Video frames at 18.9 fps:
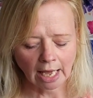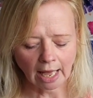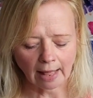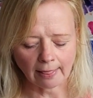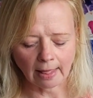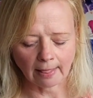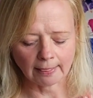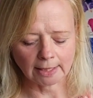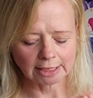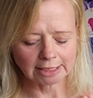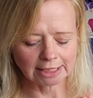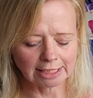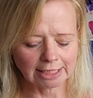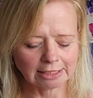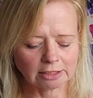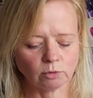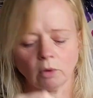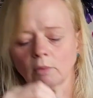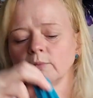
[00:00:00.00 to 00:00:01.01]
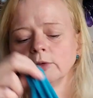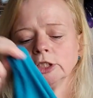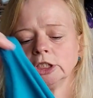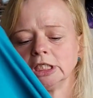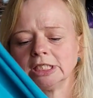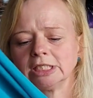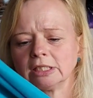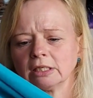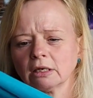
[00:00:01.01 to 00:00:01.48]
And then there's this one,
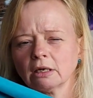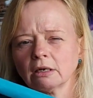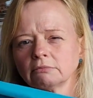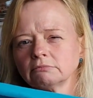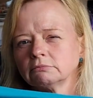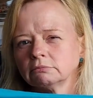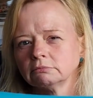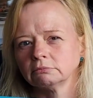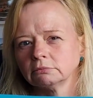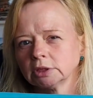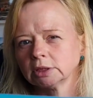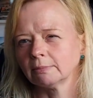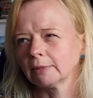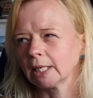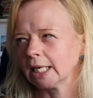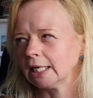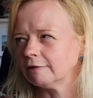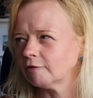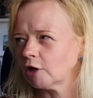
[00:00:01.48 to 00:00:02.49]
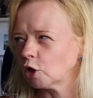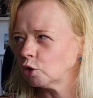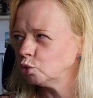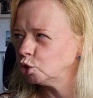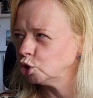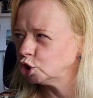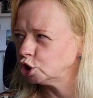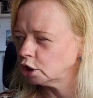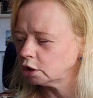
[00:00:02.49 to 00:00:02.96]
which is some kind of
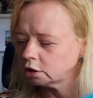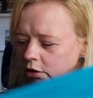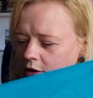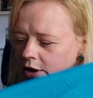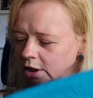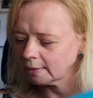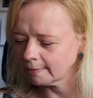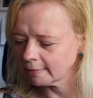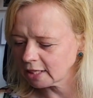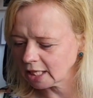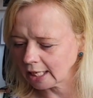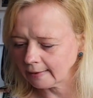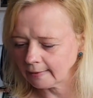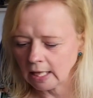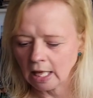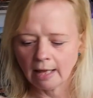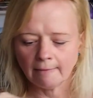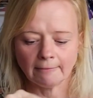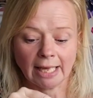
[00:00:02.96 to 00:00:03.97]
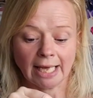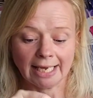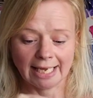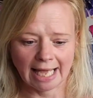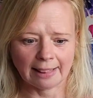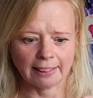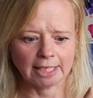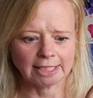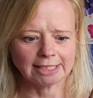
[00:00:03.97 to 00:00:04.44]
ocean something. But
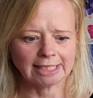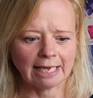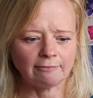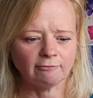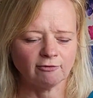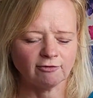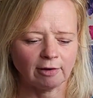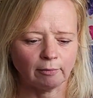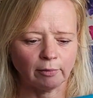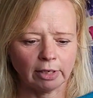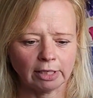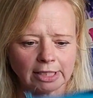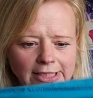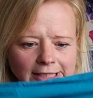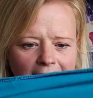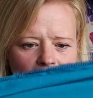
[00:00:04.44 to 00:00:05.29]
again, the same fabric, the